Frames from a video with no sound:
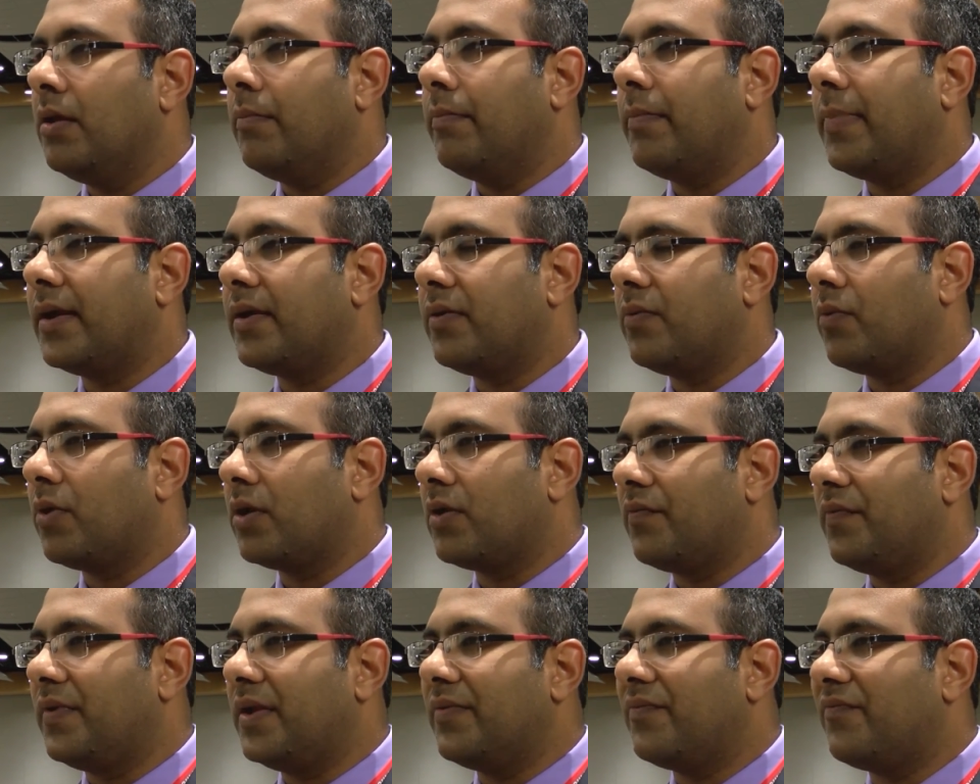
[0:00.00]
But
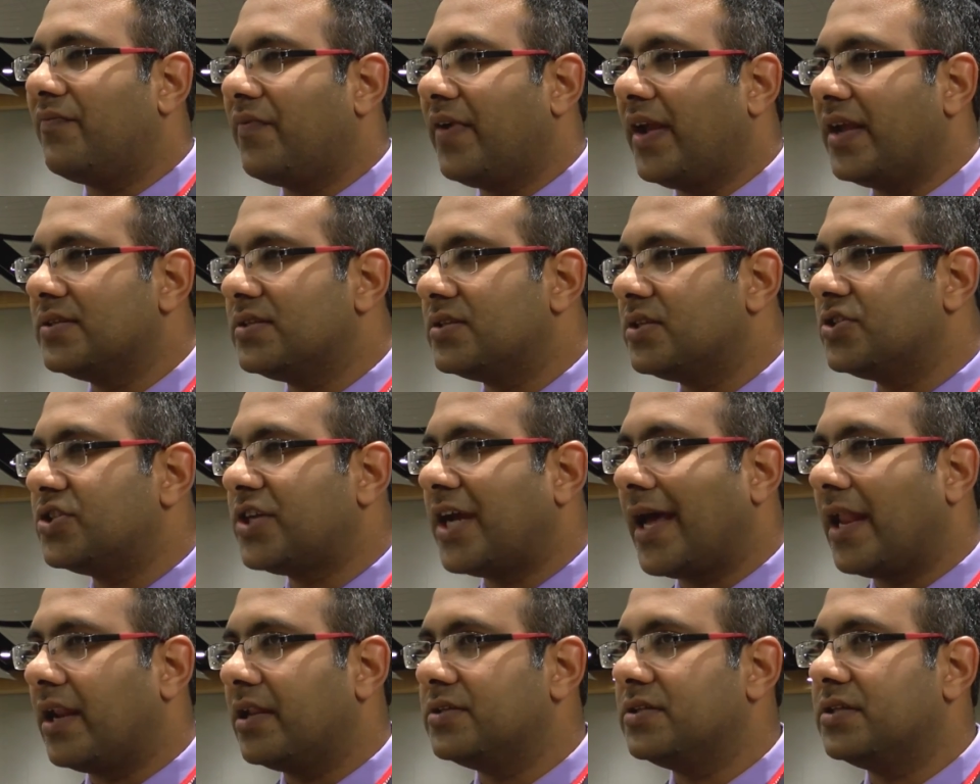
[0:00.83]
what we face the
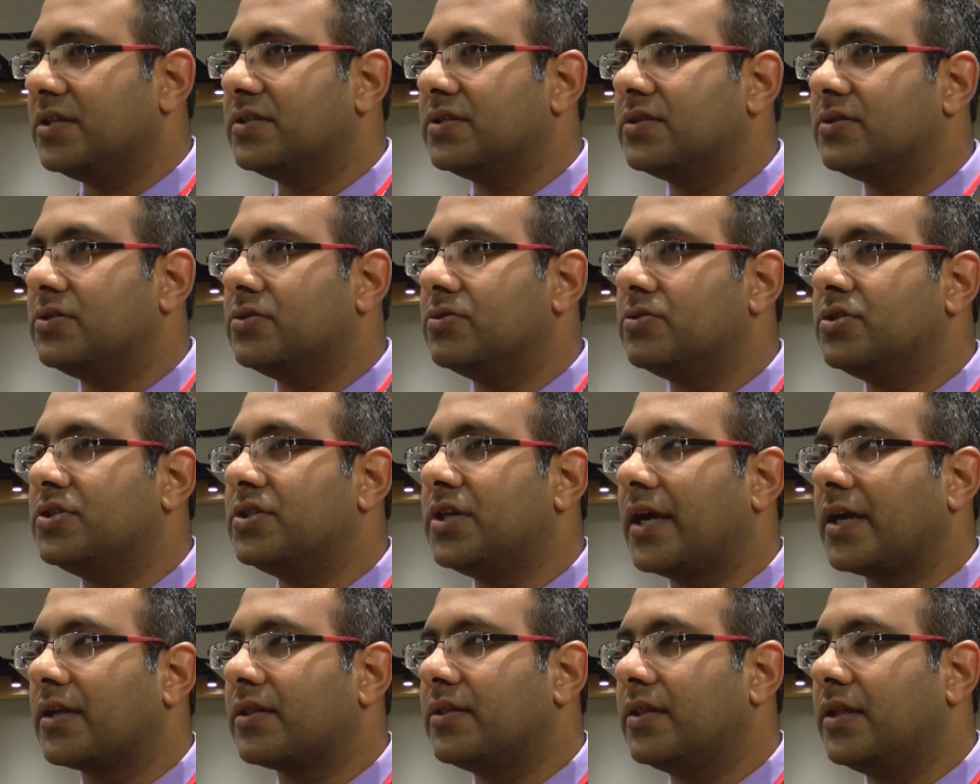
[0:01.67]
challenge is to
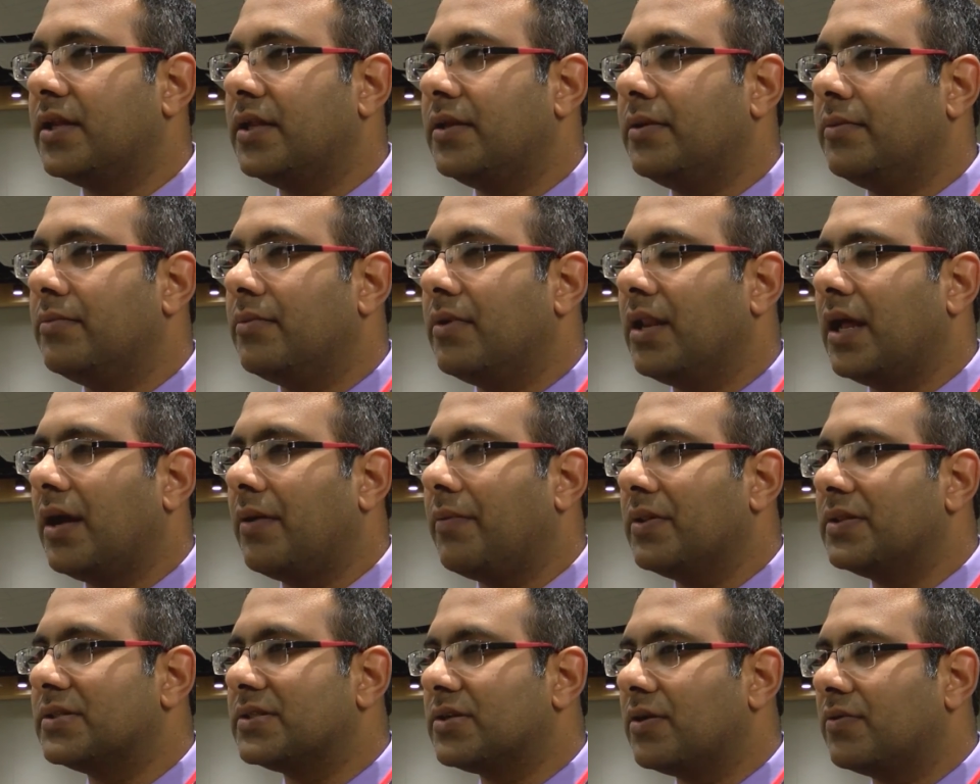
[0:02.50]
check the
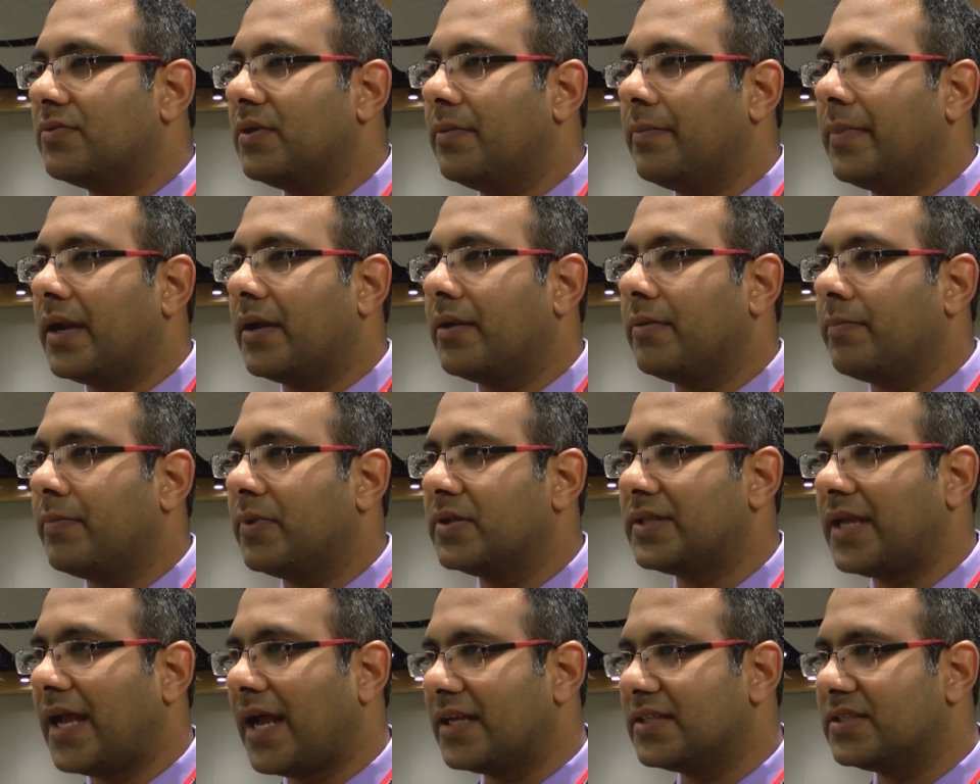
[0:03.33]
levels of the
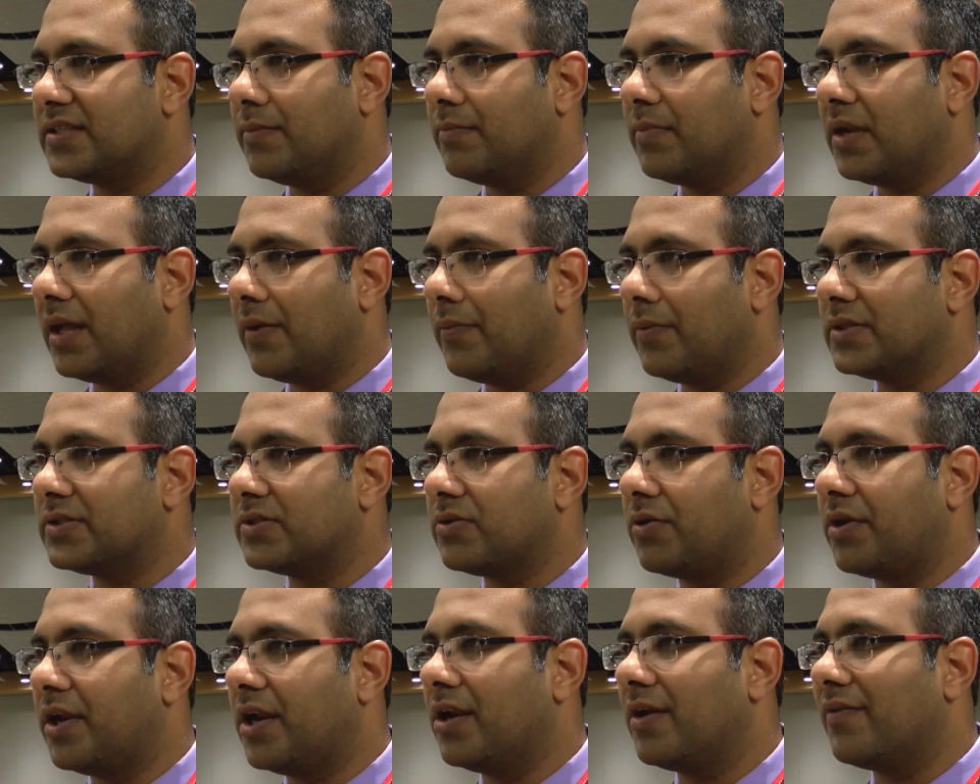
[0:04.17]
potassium levels
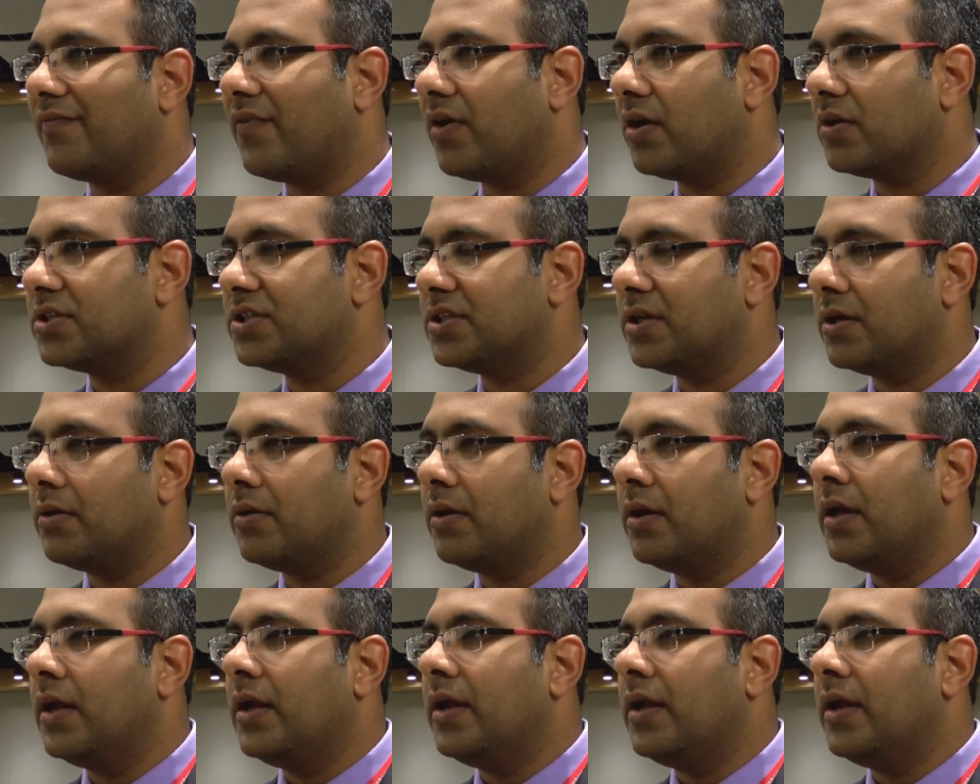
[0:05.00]
or renal function